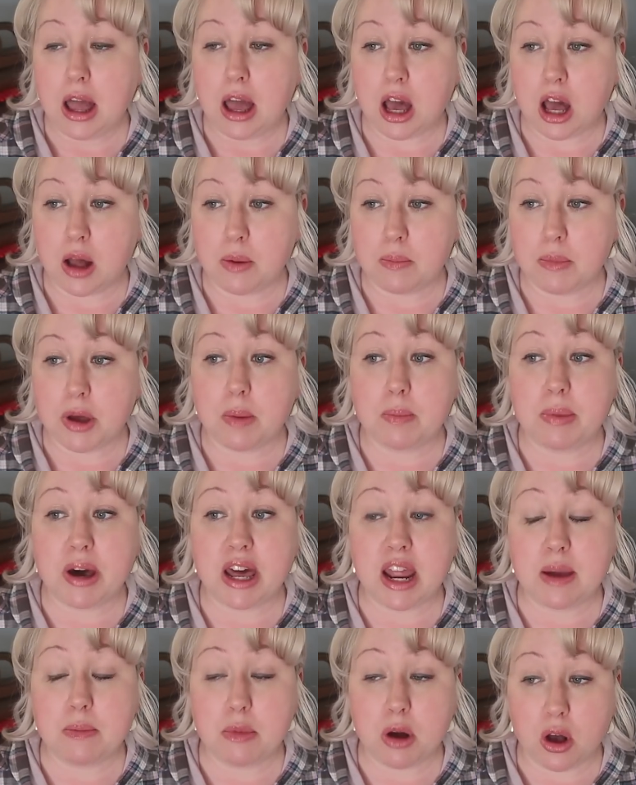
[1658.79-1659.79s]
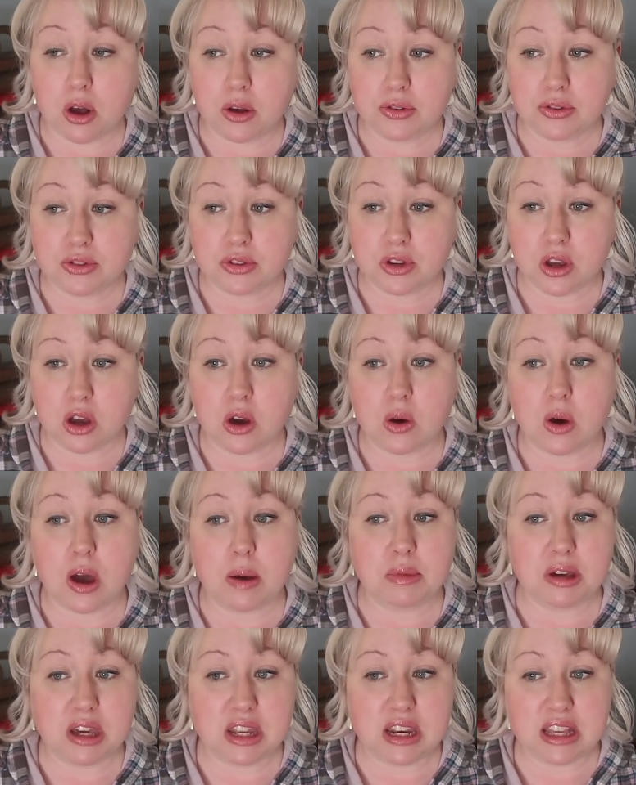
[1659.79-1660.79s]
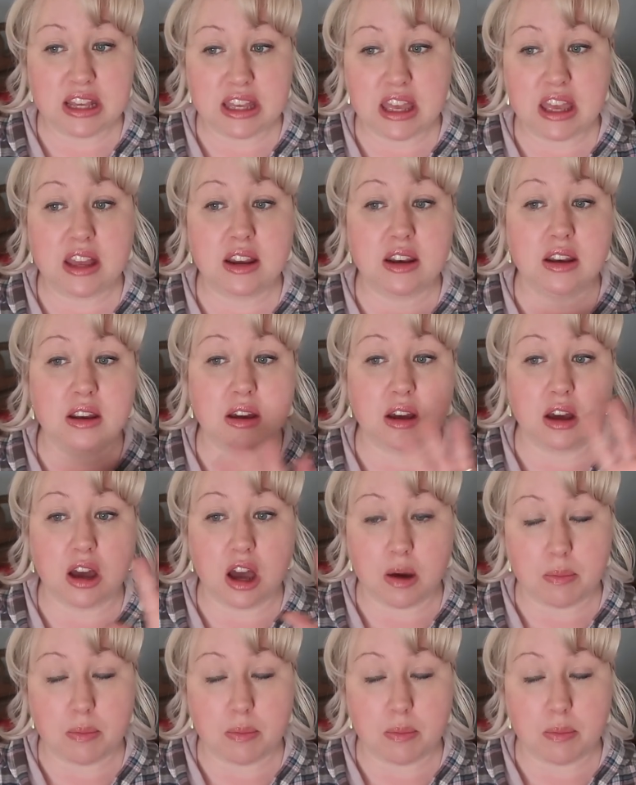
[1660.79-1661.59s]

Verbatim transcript: Um, but I'm also, I'm gonna get